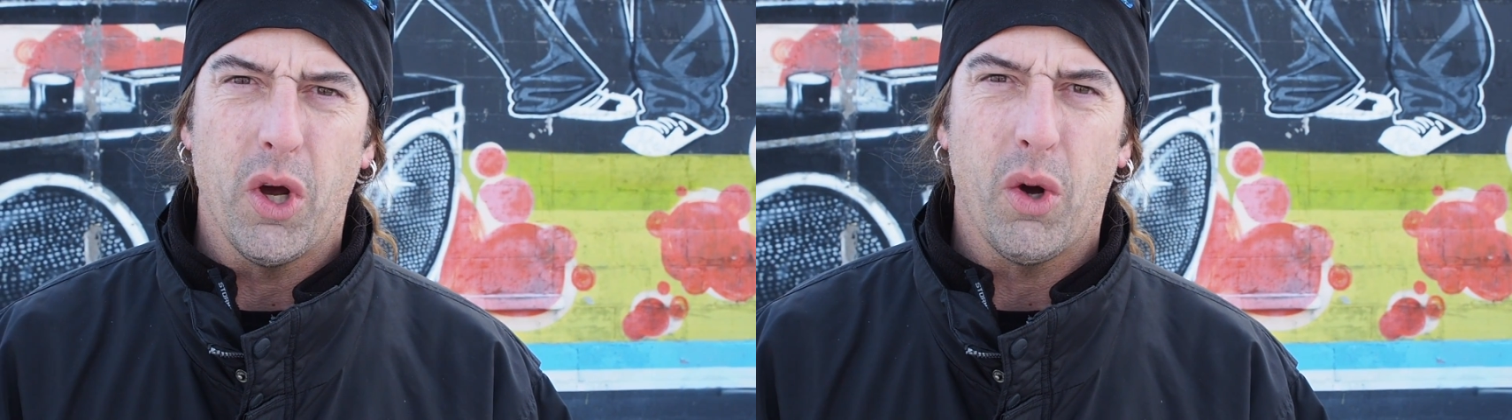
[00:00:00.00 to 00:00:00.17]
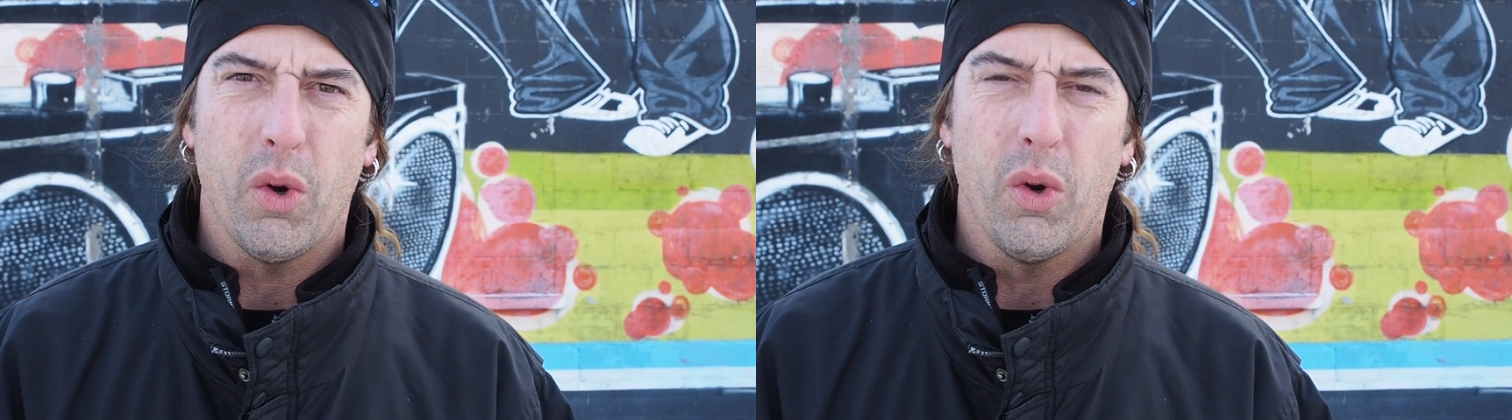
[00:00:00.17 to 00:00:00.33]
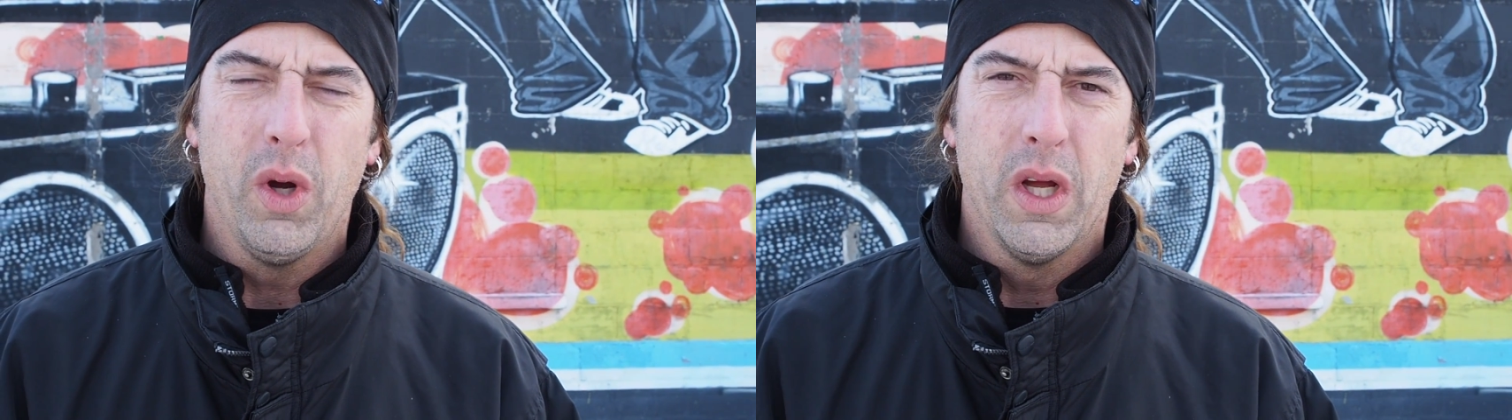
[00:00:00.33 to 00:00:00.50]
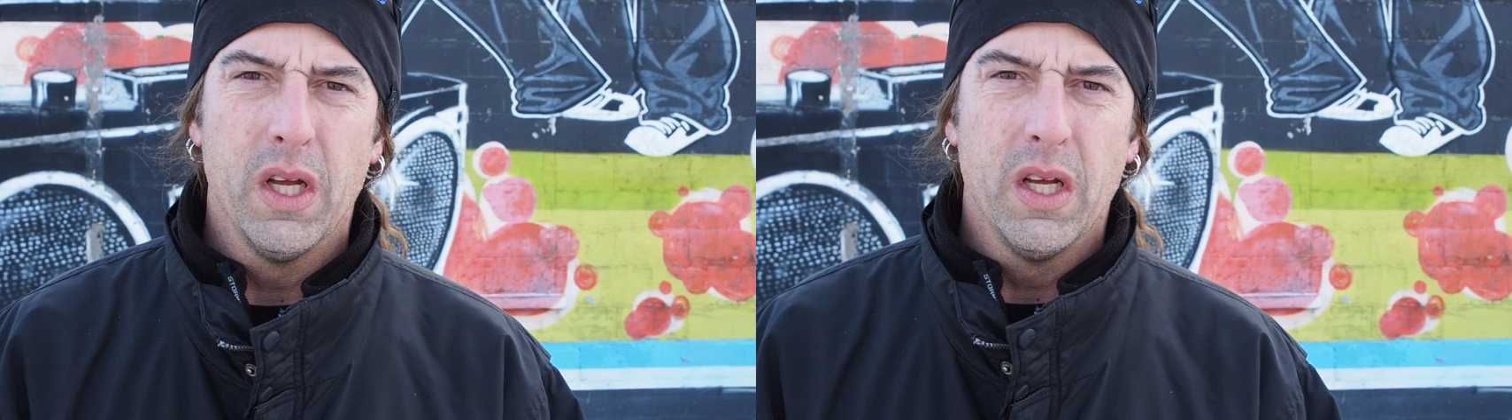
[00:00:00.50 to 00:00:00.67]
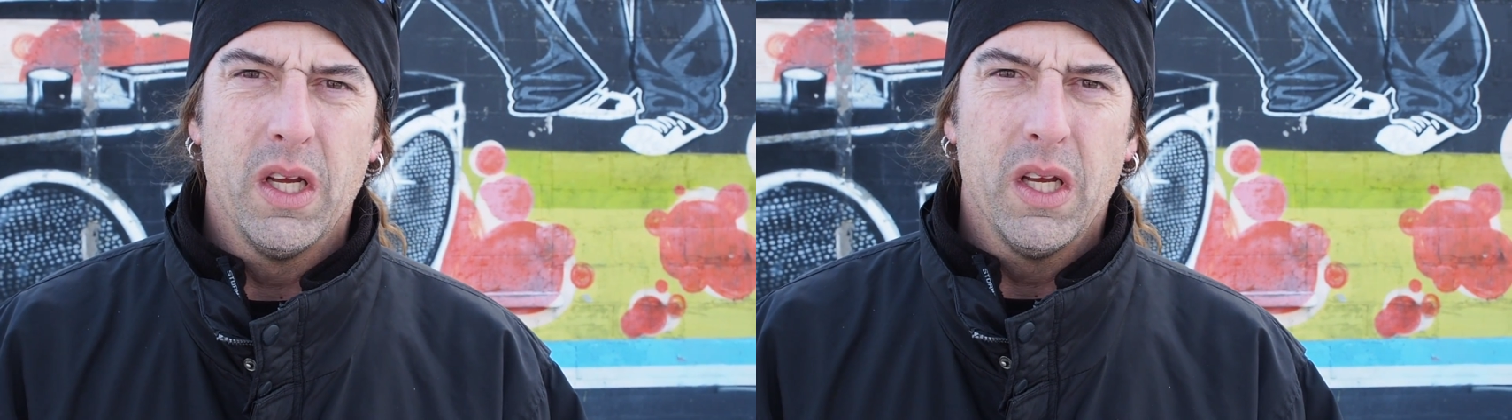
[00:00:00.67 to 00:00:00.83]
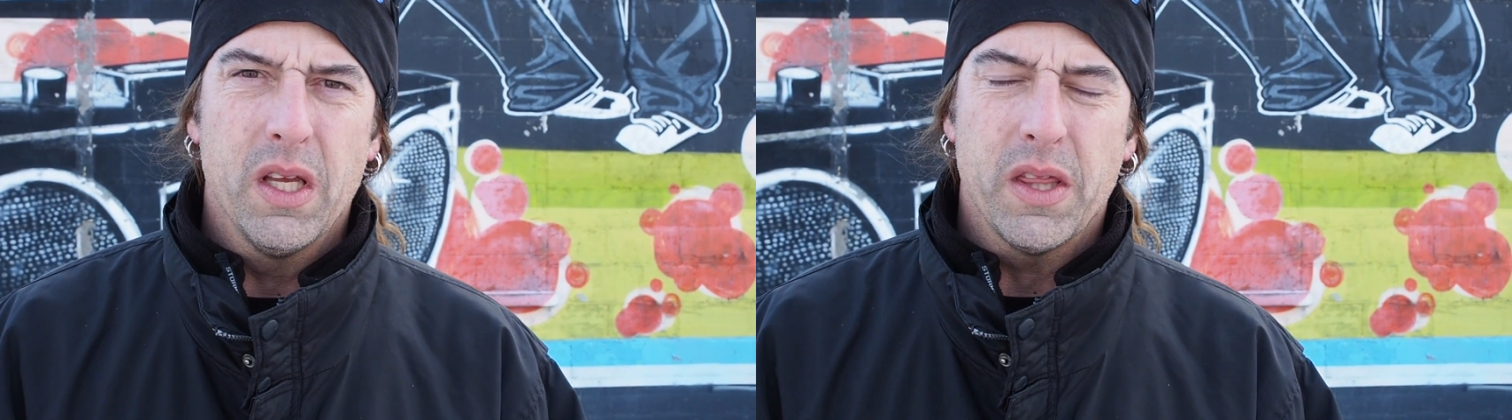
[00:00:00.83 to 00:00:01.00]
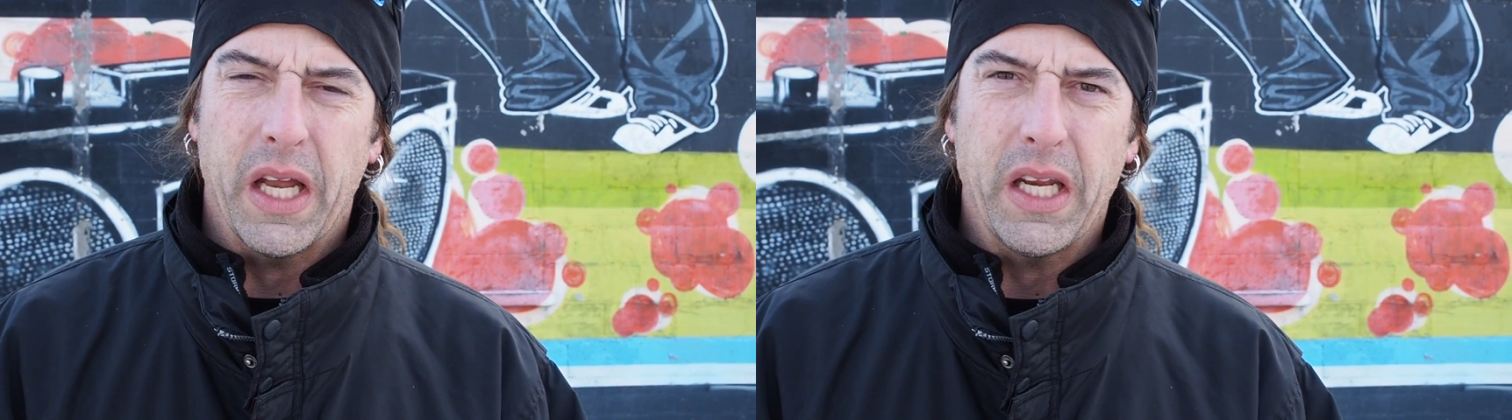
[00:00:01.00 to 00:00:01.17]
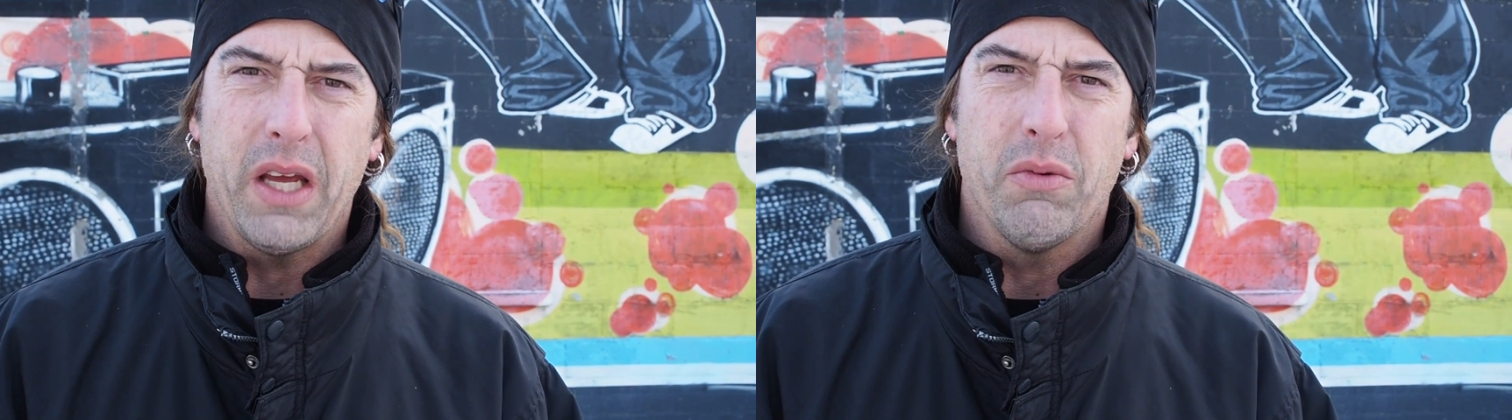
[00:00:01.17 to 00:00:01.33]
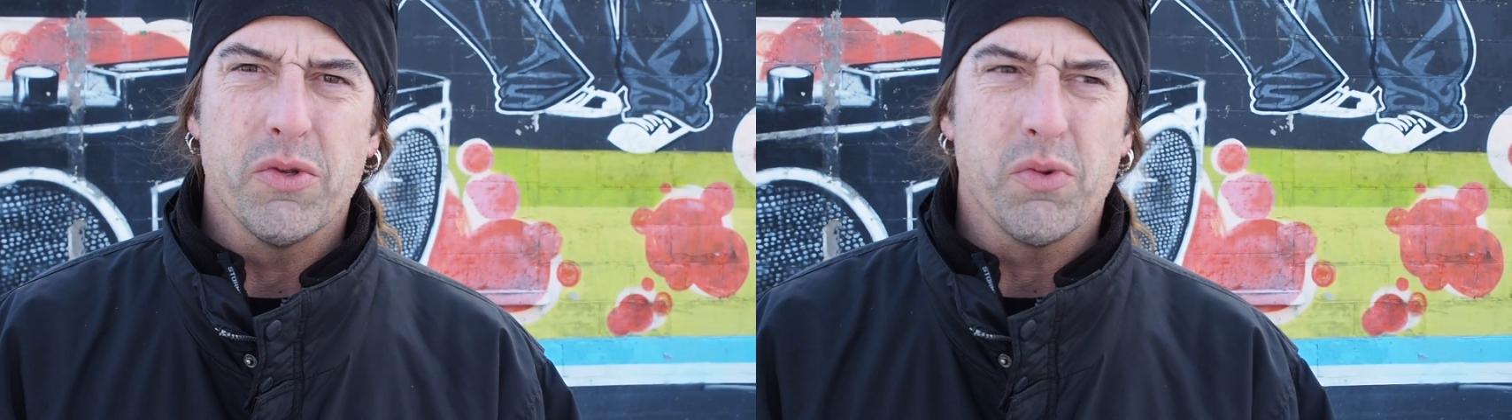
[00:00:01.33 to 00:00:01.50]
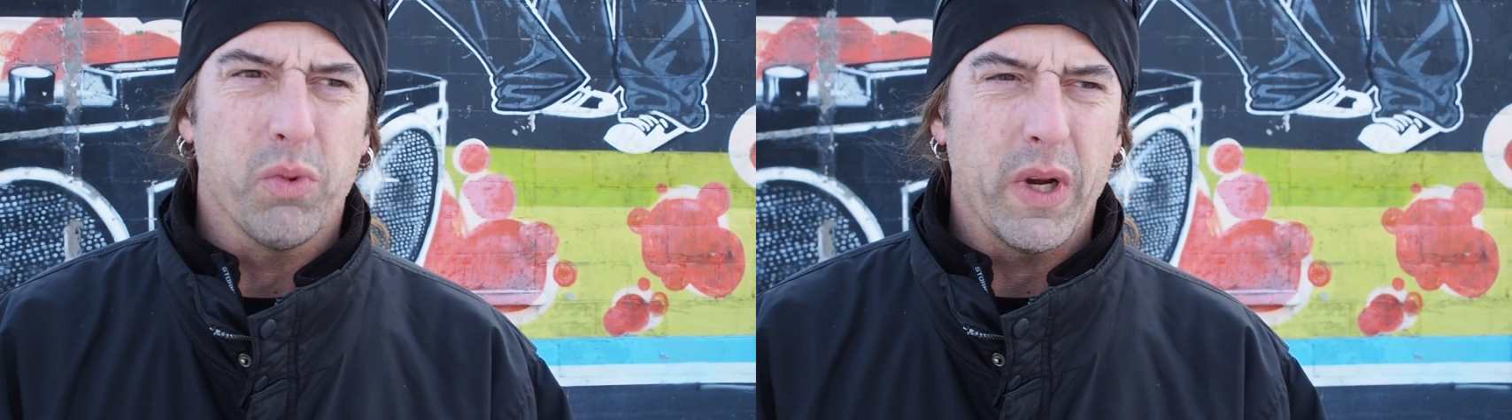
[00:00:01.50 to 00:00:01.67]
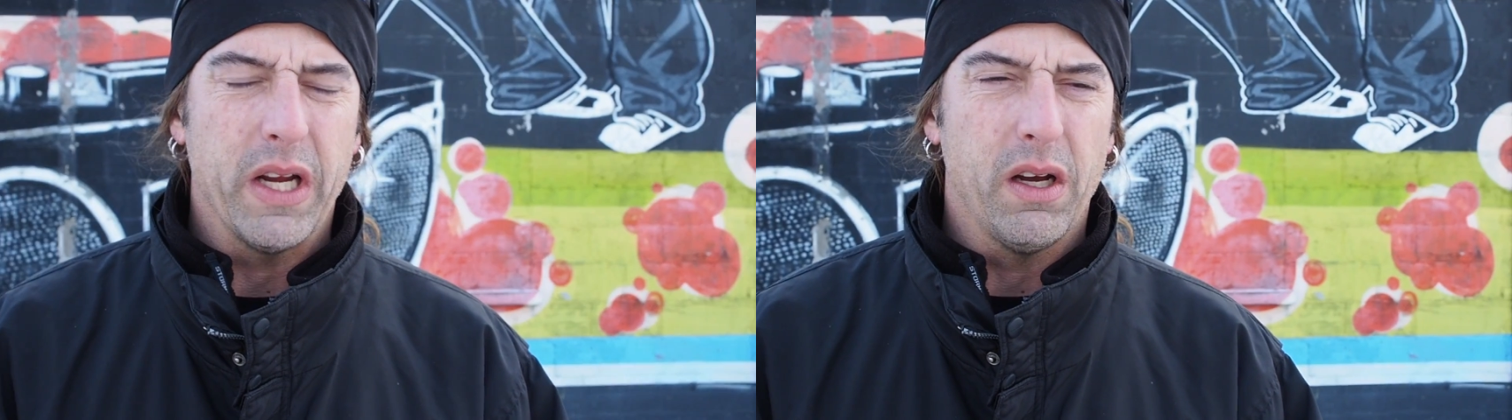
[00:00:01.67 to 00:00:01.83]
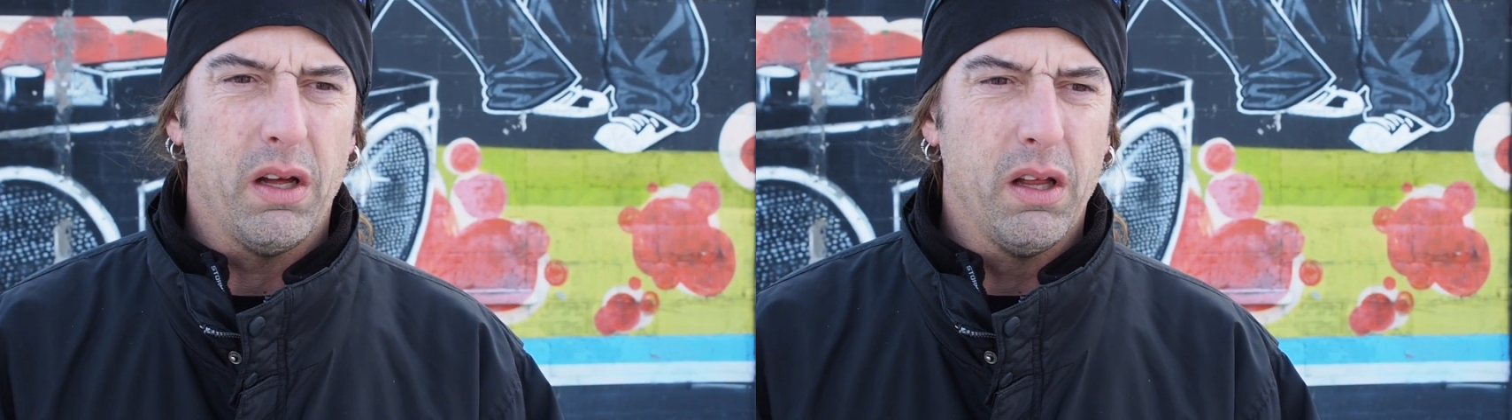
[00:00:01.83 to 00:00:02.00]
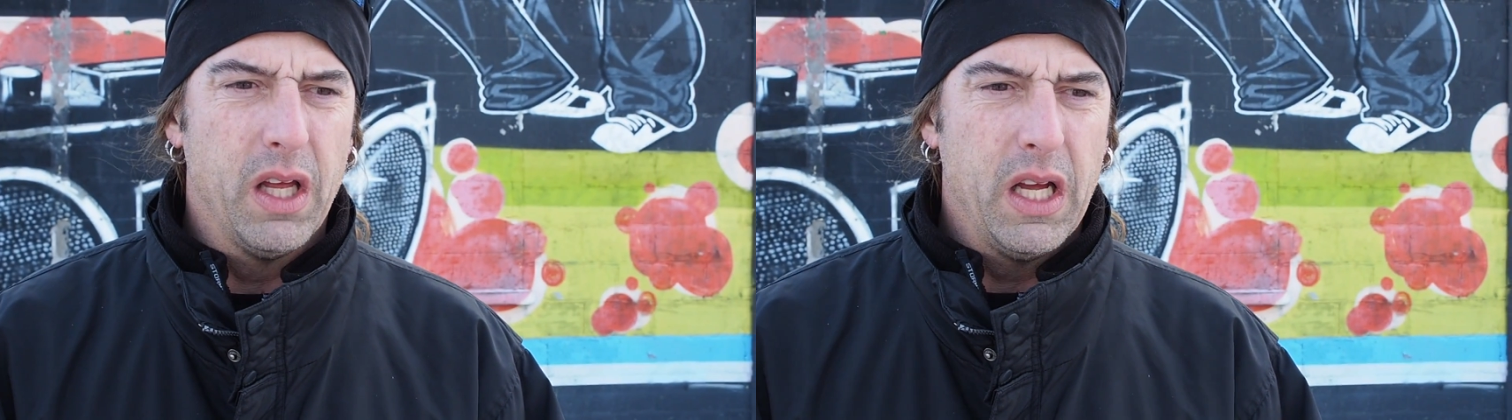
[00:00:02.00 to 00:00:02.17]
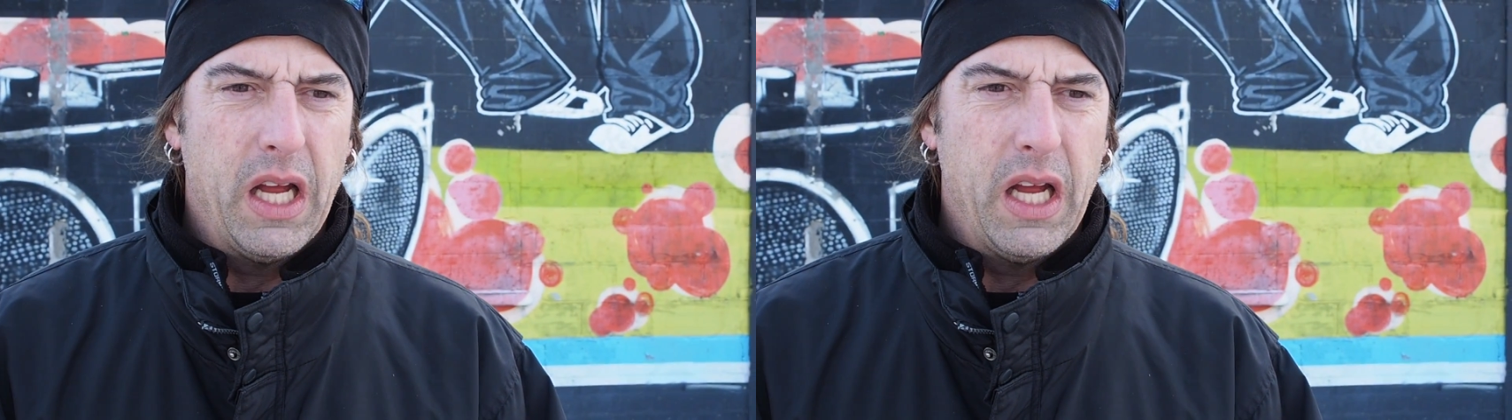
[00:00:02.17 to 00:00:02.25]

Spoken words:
know that he was real.